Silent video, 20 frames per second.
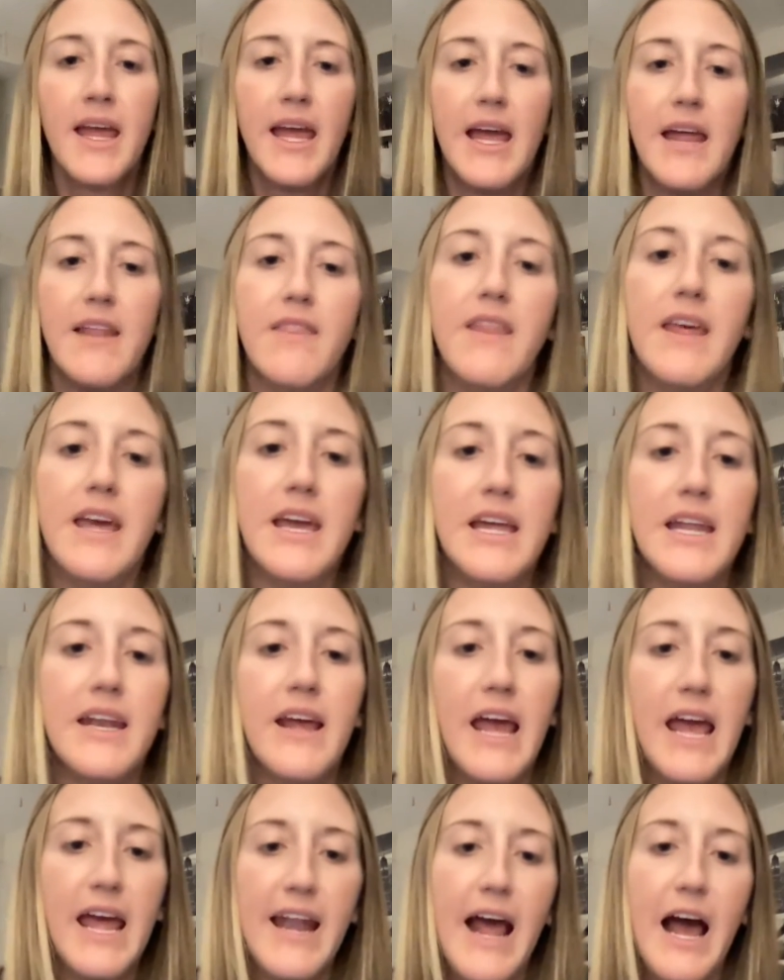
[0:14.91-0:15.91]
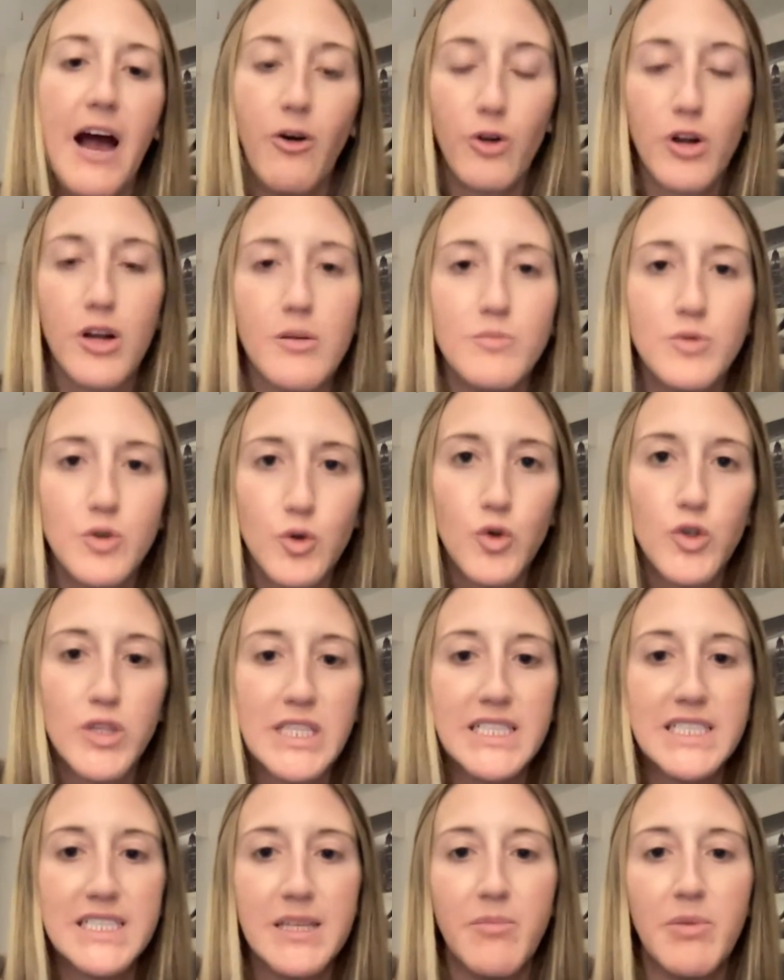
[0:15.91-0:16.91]
And then an outcome tool
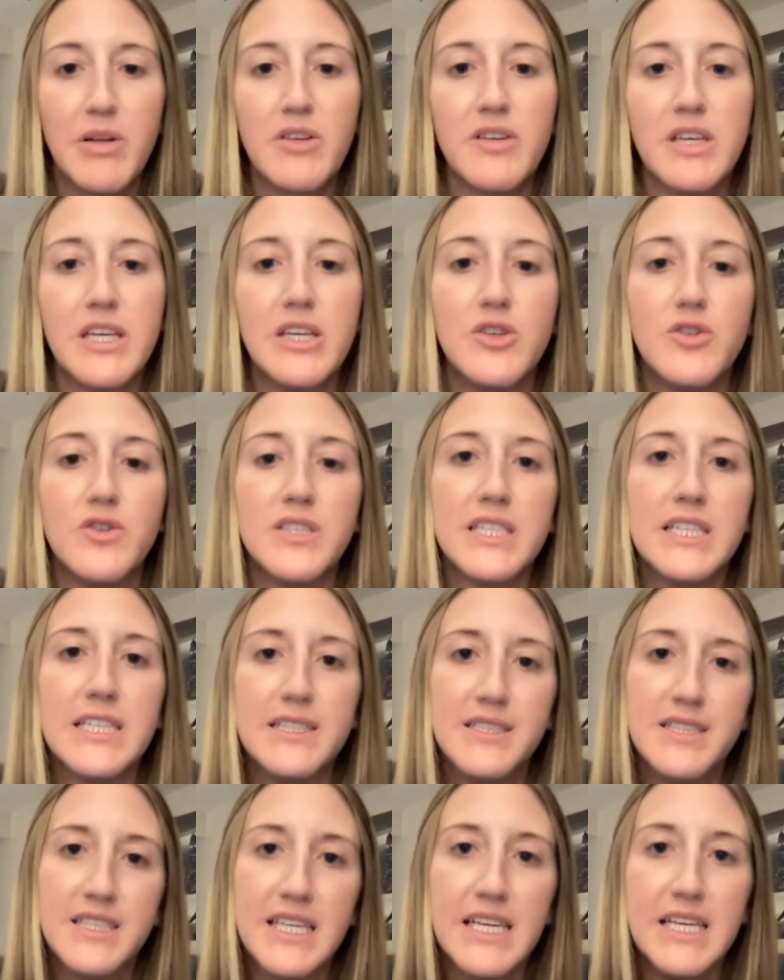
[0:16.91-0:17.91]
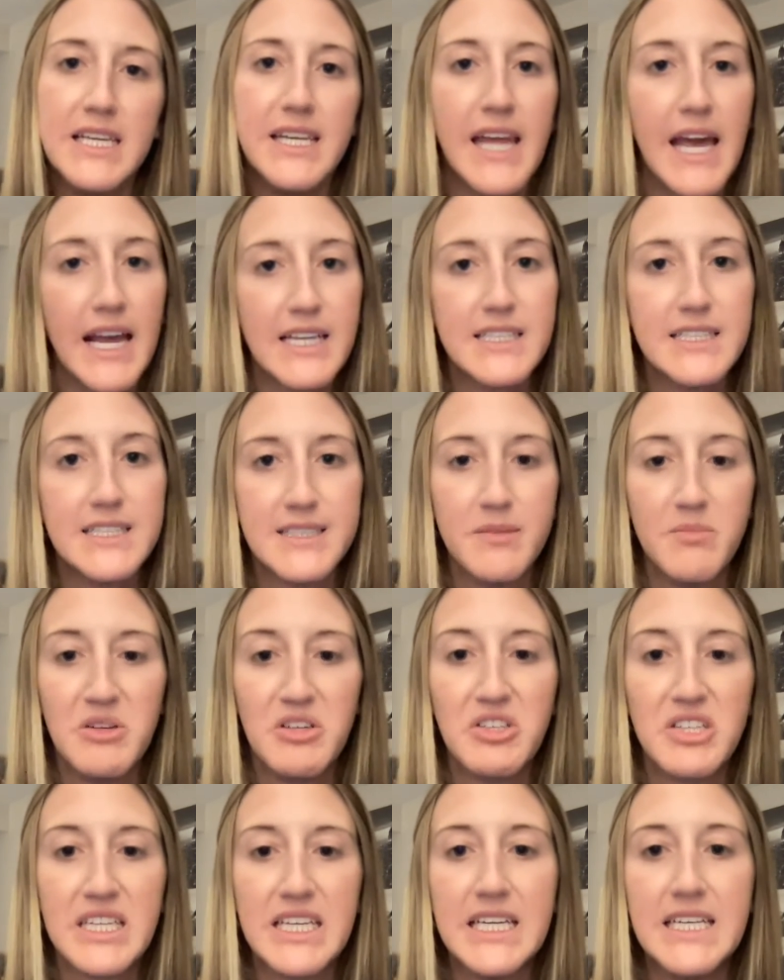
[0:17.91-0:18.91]
that's typically used is the Neck
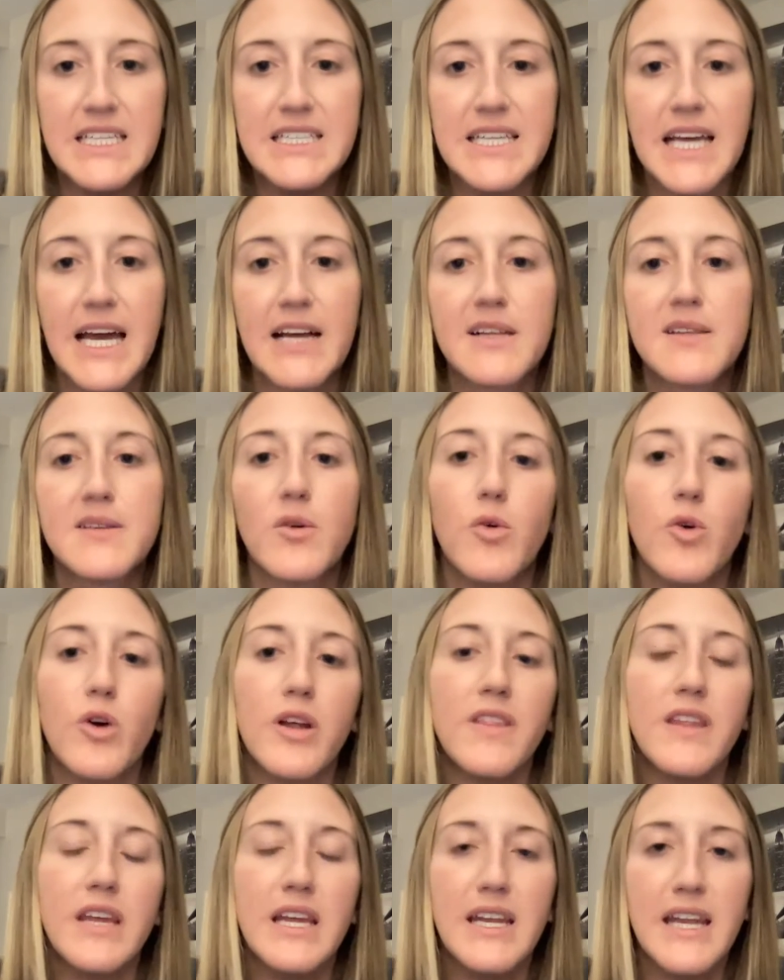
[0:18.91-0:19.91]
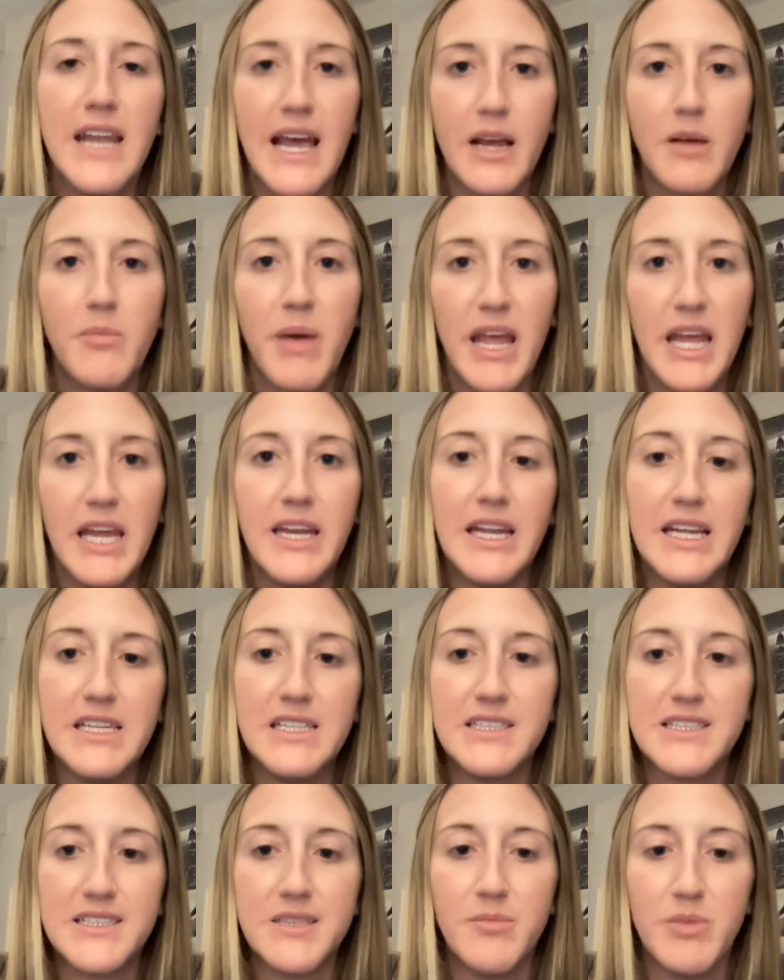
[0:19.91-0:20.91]
Disability Index or the Neck Pain
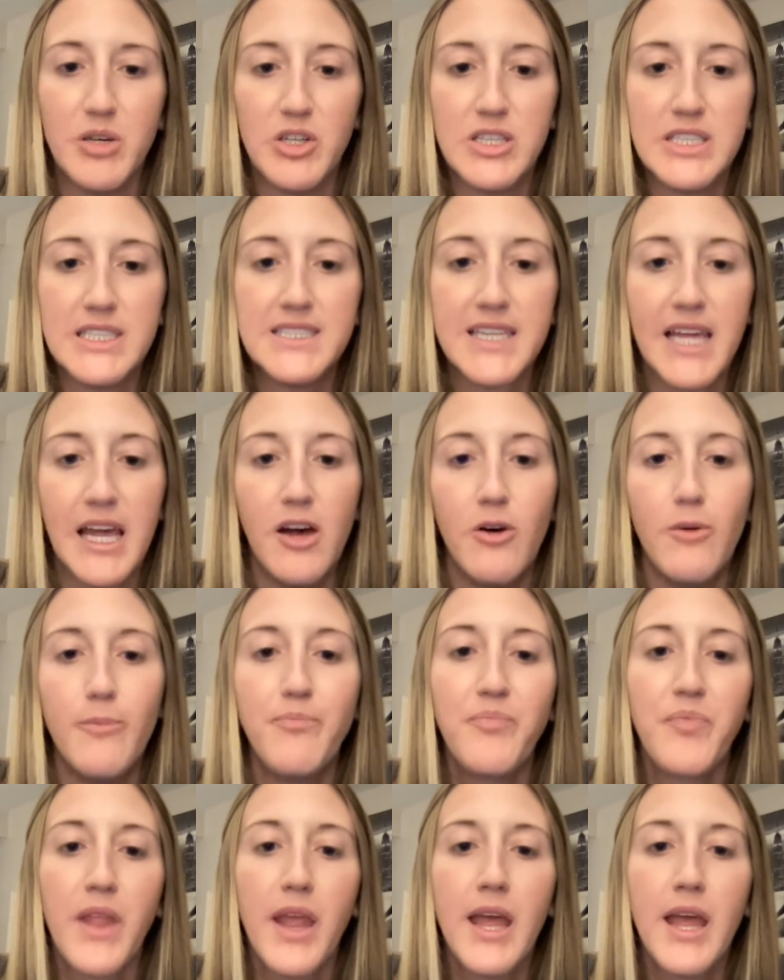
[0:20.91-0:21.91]
and Disability Scale.